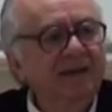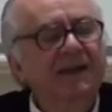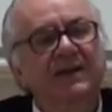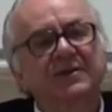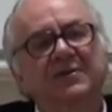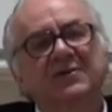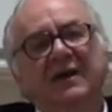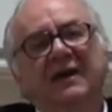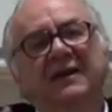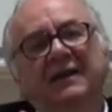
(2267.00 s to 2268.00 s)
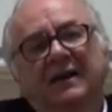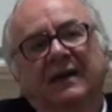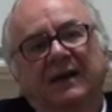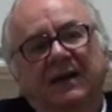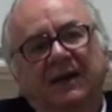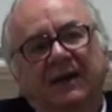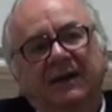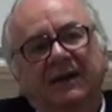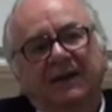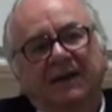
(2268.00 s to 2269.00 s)
That is to say,
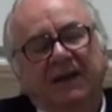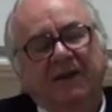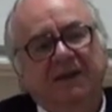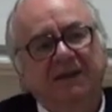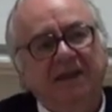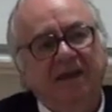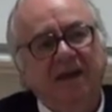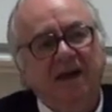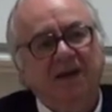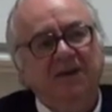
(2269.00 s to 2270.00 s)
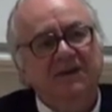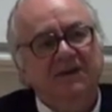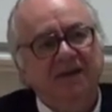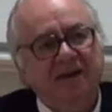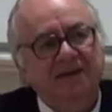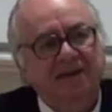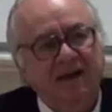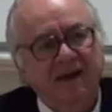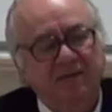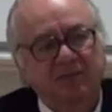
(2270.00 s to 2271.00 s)
even the indignados, as
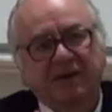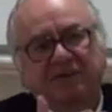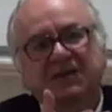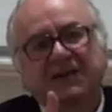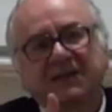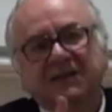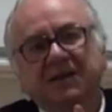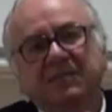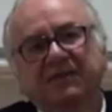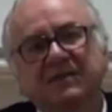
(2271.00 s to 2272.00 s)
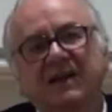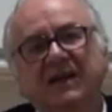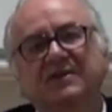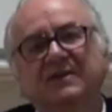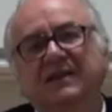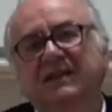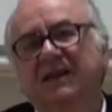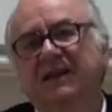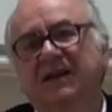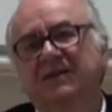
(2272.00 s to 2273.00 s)
uh, we have discussed in a previous lecture, the
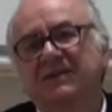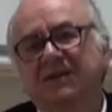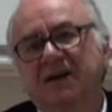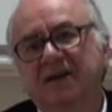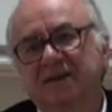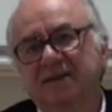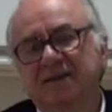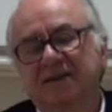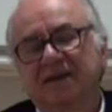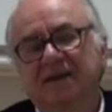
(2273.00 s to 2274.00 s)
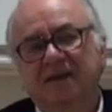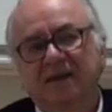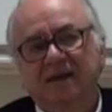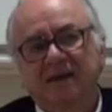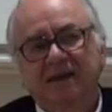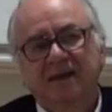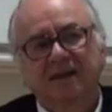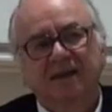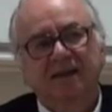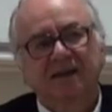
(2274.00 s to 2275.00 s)
indignado struggles,
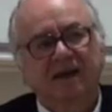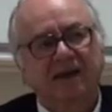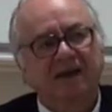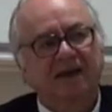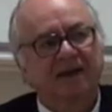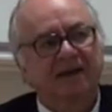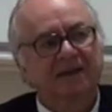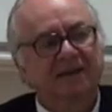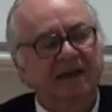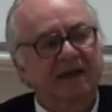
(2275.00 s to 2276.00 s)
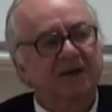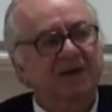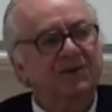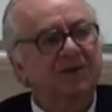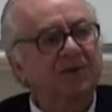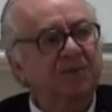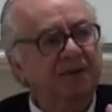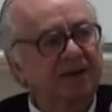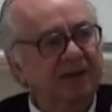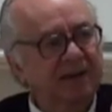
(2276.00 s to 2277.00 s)
they tend also to
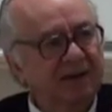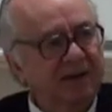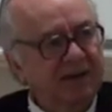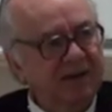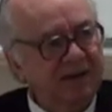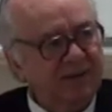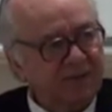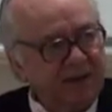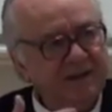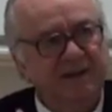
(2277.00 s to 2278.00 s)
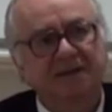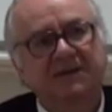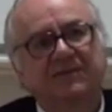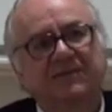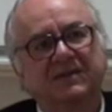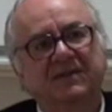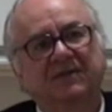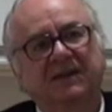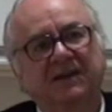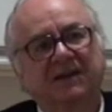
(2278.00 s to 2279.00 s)
be racist
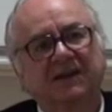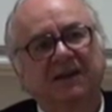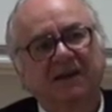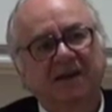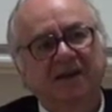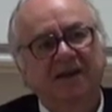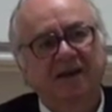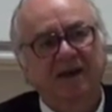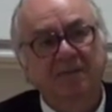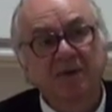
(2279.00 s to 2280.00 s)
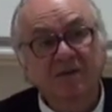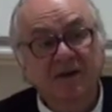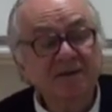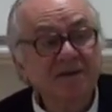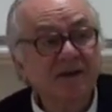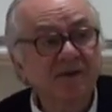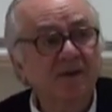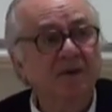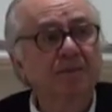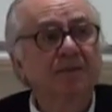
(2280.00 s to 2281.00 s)
vis-a-vis -vis immigrants in
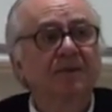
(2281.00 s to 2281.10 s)
Europe,